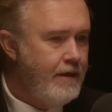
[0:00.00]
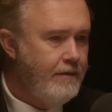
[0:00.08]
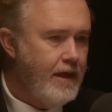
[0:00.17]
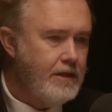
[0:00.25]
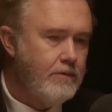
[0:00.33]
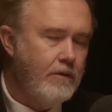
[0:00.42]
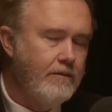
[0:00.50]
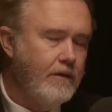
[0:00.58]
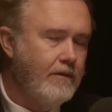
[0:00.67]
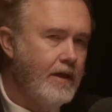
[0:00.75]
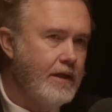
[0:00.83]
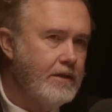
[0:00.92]
That's one of
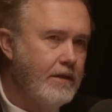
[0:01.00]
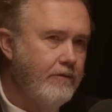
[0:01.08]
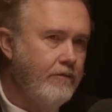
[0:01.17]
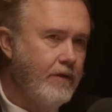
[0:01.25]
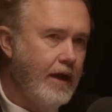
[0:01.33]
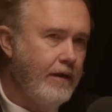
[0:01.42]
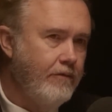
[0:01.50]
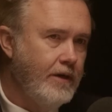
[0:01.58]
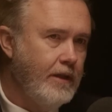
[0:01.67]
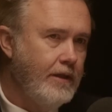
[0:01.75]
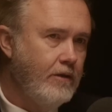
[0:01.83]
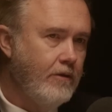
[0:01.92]
the things that I
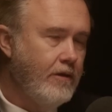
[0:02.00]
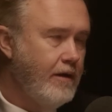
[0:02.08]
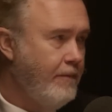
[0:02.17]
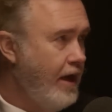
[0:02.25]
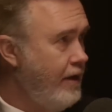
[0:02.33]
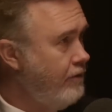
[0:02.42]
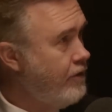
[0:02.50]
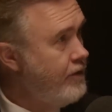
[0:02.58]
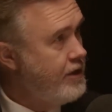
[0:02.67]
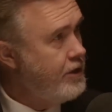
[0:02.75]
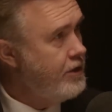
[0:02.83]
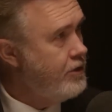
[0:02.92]
really learned in my own
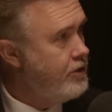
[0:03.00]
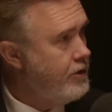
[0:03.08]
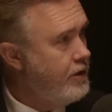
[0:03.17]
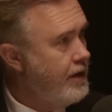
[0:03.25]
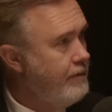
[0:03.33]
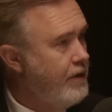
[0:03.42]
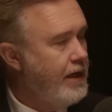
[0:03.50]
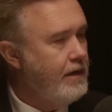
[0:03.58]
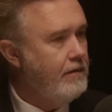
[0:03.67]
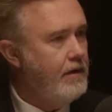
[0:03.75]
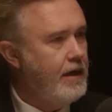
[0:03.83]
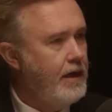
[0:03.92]
Christian journey. When
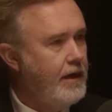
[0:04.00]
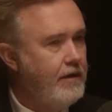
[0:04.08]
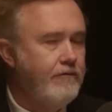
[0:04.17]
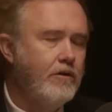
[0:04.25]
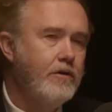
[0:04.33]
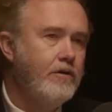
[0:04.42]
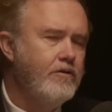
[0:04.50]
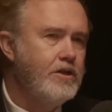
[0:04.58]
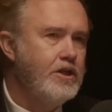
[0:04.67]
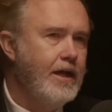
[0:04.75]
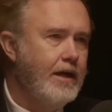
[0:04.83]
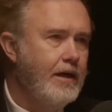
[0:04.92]
I converted to
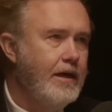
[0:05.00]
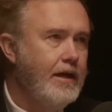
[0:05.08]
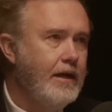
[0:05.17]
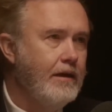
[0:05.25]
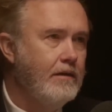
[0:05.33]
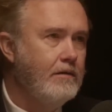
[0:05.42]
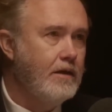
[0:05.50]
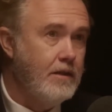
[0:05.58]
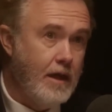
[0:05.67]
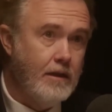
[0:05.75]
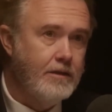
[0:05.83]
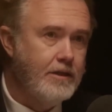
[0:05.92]
Christianity, to
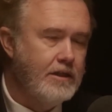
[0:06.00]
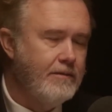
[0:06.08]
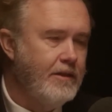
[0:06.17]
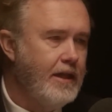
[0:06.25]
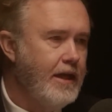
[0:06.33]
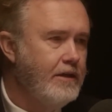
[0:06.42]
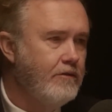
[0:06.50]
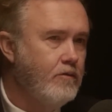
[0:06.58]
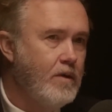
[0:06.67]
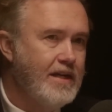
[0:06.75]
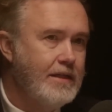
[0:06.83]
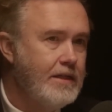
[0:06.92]
Catholicism at the age of
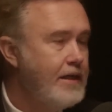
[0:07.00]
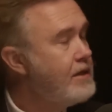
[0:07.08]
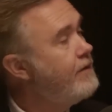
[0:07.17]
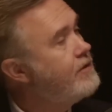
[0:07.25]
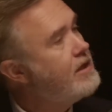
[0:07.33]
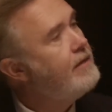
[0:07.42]
26, I was